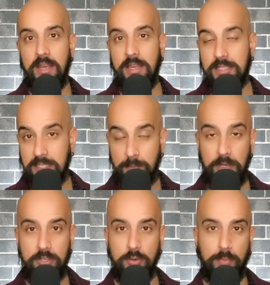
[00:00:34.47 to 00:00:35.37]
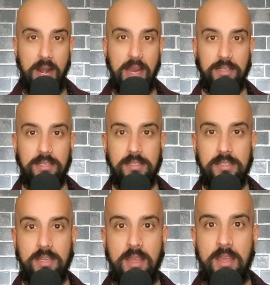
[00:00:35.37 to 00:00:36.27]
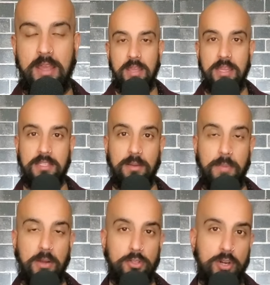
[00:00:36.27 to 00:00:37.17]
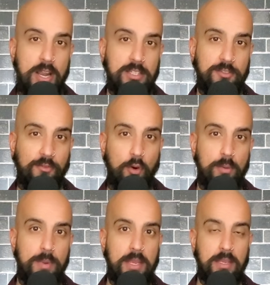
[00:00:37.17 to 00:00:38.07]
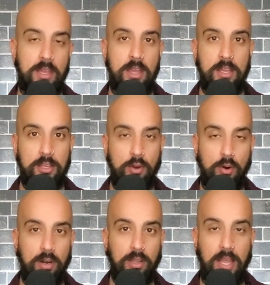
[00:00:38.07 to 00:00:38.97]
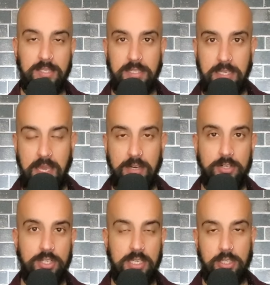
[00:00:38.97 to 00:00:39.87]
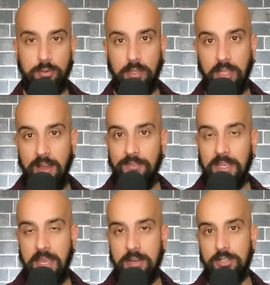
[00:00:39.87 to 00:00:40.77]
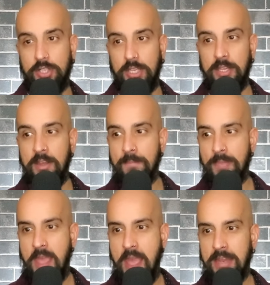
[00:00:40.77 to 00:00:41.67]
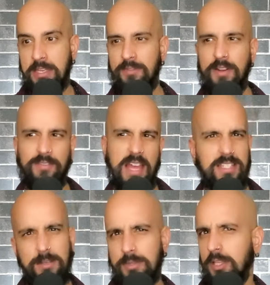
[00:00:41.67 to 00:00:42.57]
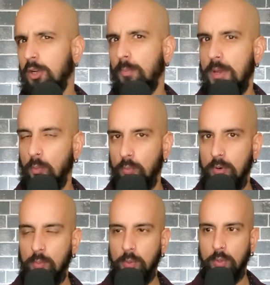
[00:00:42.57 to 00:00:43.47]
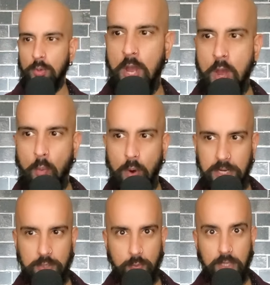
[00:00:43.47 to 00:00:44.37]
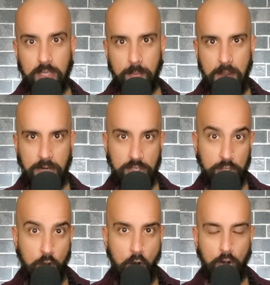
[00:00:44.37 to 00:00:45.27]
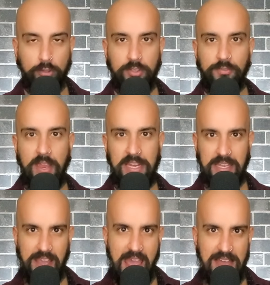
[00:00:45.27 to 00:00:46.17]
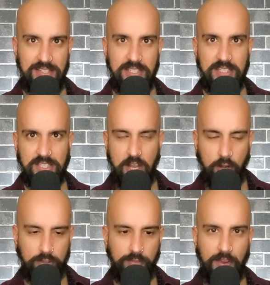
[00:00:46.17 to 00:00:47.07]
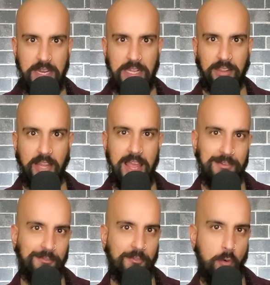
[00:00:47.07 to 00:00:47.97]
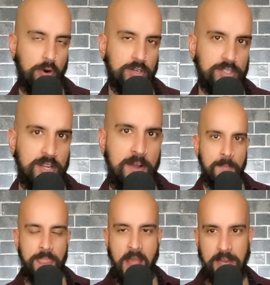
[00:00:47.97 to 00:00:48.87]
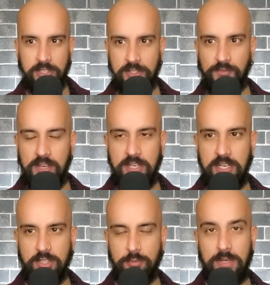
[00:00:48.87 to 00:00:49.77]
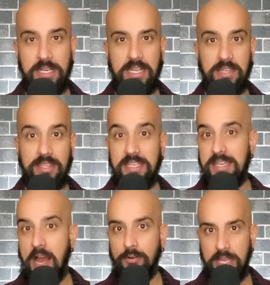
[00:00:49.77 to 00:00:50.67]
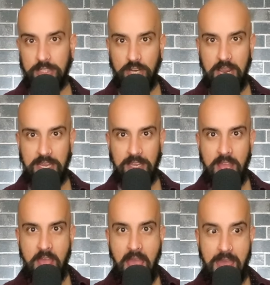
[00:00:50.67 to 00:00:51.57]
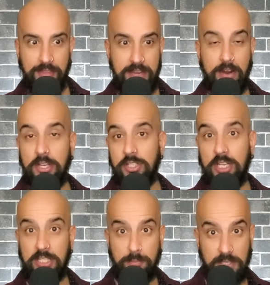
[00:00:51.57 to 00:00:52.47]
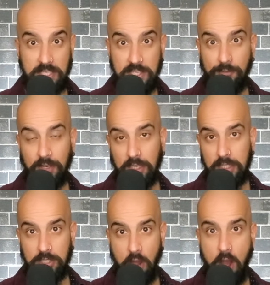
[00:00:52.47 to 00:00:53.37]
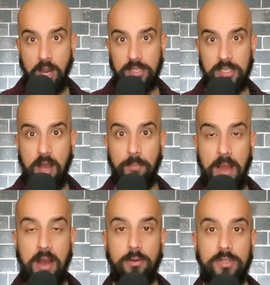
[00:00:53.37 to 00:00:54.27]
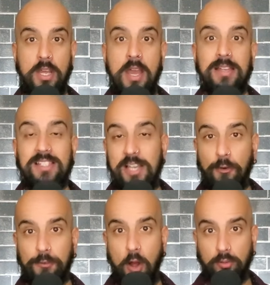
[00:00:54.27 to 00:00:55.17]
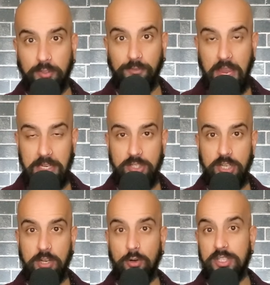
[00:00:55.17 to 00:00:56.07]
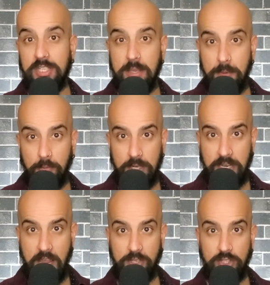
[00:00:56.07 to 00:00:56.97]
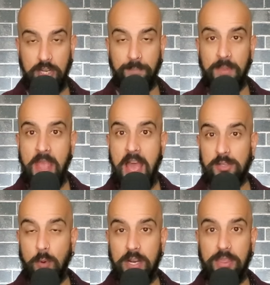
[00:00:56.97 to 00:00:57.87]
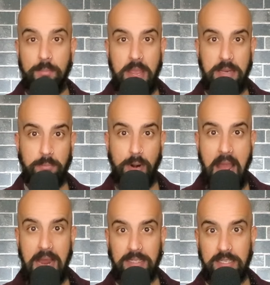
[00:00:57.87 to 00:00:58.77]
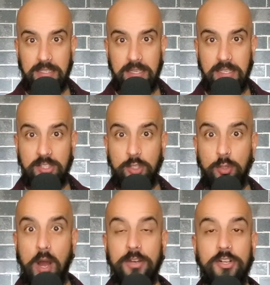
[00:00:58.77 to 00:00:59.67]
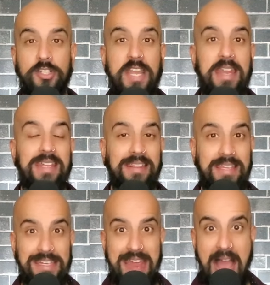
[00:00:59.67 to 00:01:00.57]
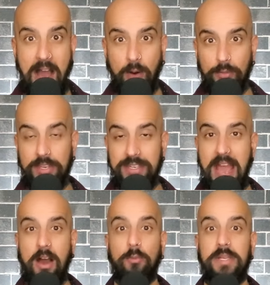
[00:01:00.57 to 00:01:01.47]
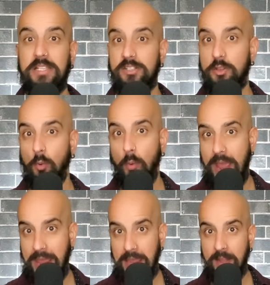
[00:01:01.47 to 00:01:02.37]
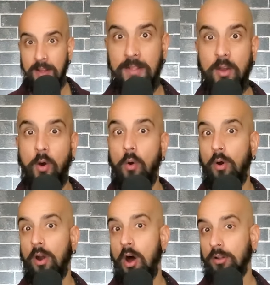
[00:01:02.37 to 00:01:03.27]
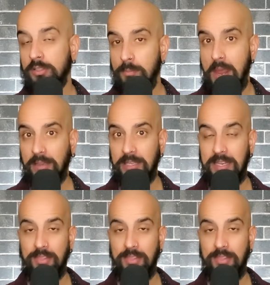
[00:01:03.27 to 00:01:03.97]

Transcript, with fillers: It's a spiritual practice. It's about transforming your lusty energy into a loving energy and even if that seems a little bit woo woo, what it's really about is cultivating essence, cultivating life force. I just finished reading the Tao Te Ching, and the Tao Te Ching specifically talks about self cultivation or semen retention as one of the main practices to understanding the Tao. The Tao means the way, or ultimately